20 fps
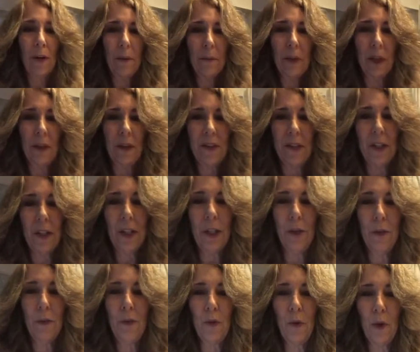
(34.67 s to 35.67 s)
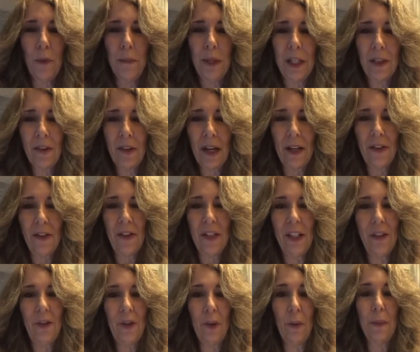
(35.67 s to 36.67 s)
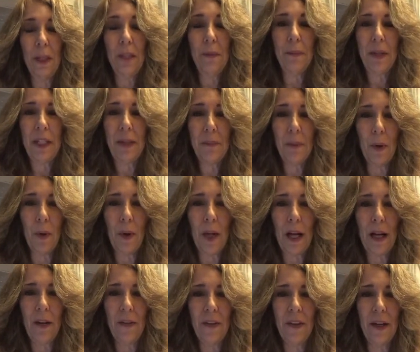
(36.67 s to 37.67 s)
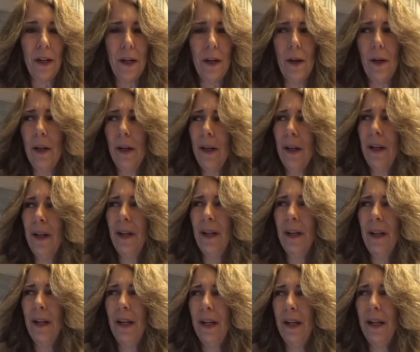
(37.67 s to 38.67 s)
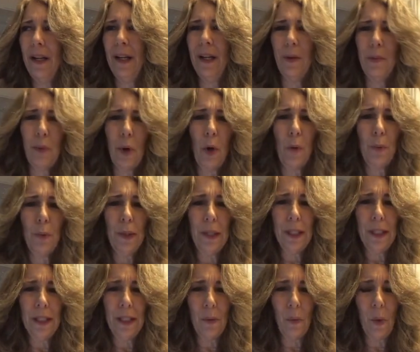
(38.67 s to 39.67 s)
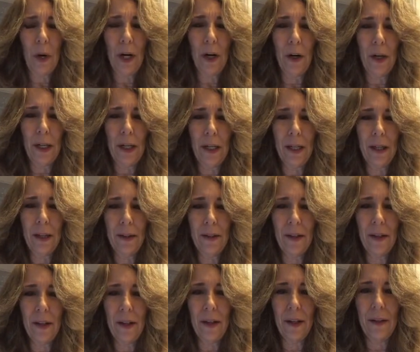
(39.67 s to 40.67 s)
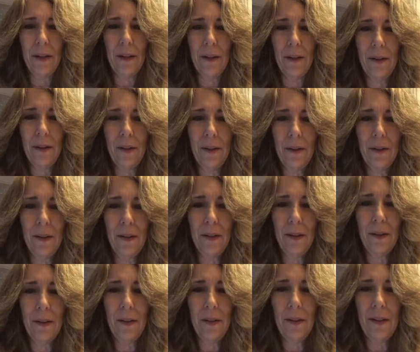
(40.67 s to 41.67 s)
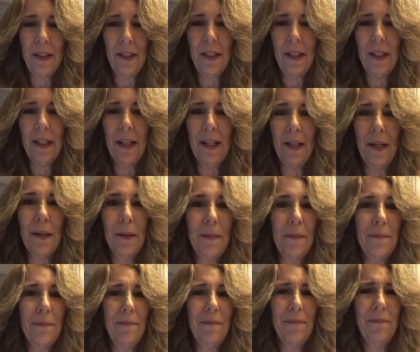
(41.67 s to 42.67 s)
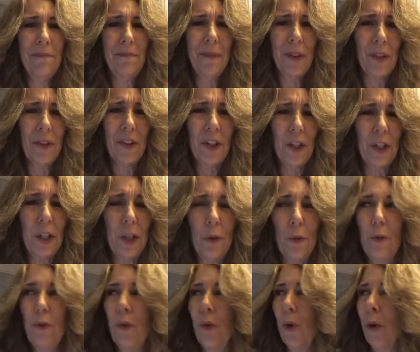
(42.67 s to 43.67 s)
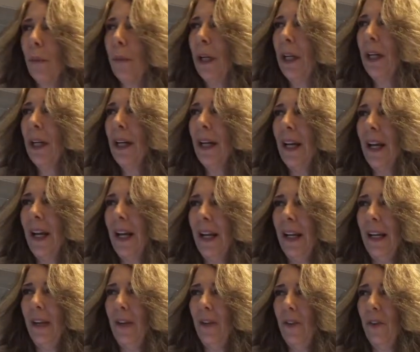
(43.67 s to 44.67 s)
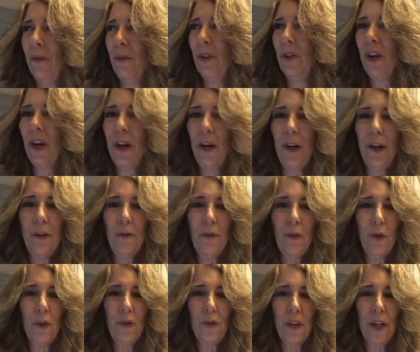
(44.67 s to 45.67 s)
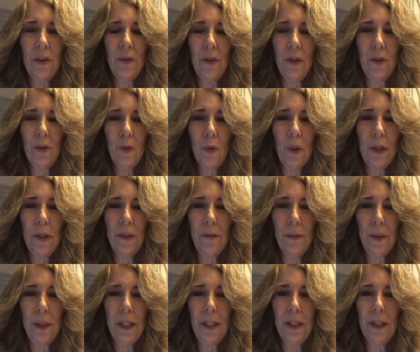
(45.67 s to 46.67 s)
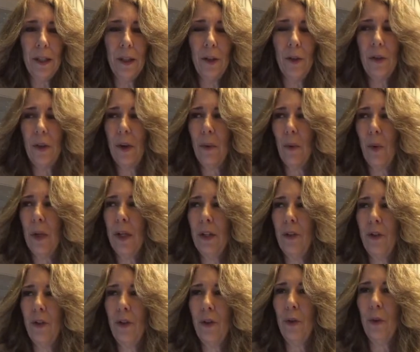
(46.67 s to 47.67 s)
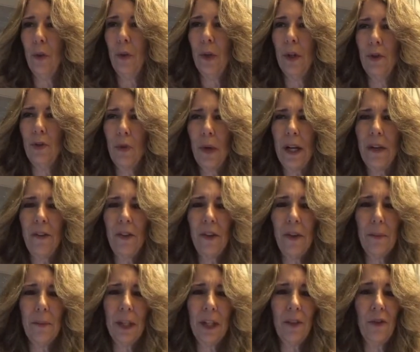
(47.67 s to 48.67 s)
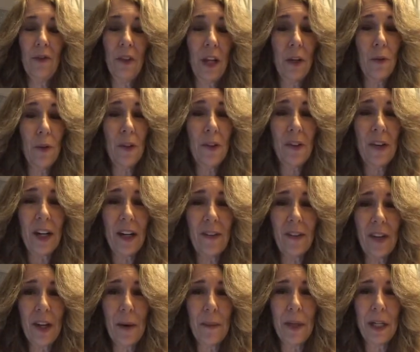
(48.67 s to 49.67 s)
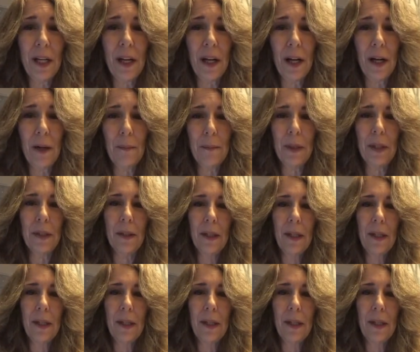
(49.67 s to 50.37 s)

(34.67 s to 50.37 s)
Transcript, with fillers: military uniform because I see so many people out there uh, inappropriately wearing the the um, military uniform. And as a retired Air Force veteran of 23 years, I wanted to address it because Veterans Day is coming up and